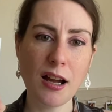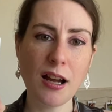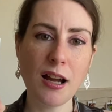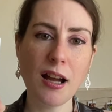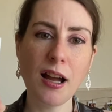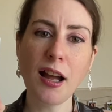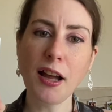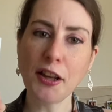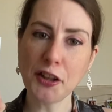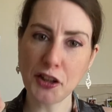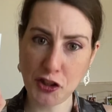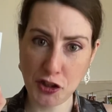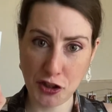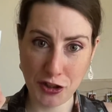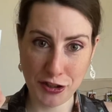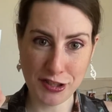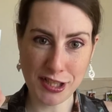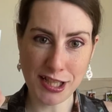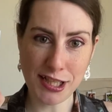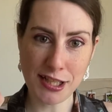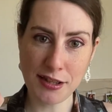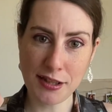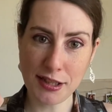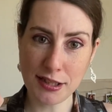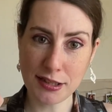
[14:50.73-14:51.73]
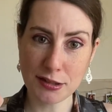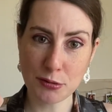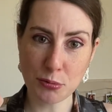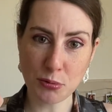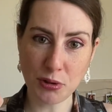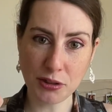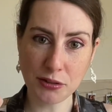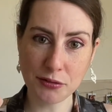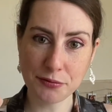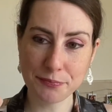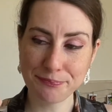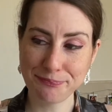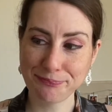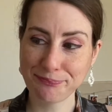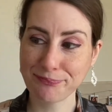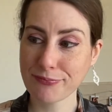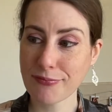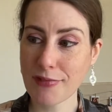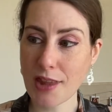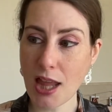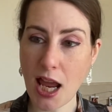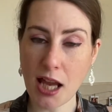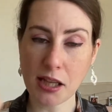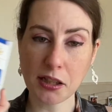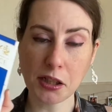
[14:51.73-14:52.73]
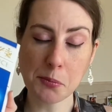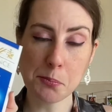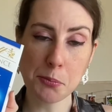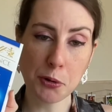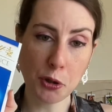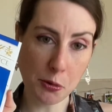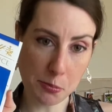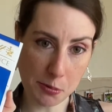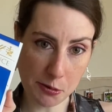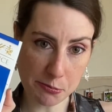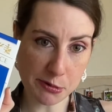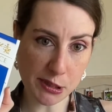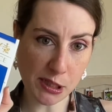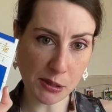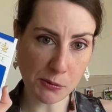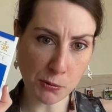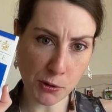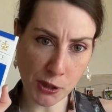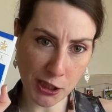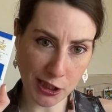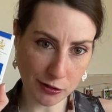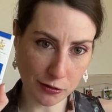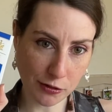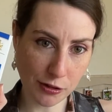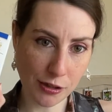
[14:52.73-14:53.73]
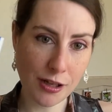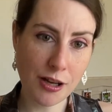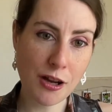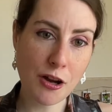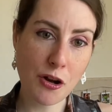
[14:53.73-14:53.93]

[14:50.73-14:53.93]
I could eat this one, and I probably will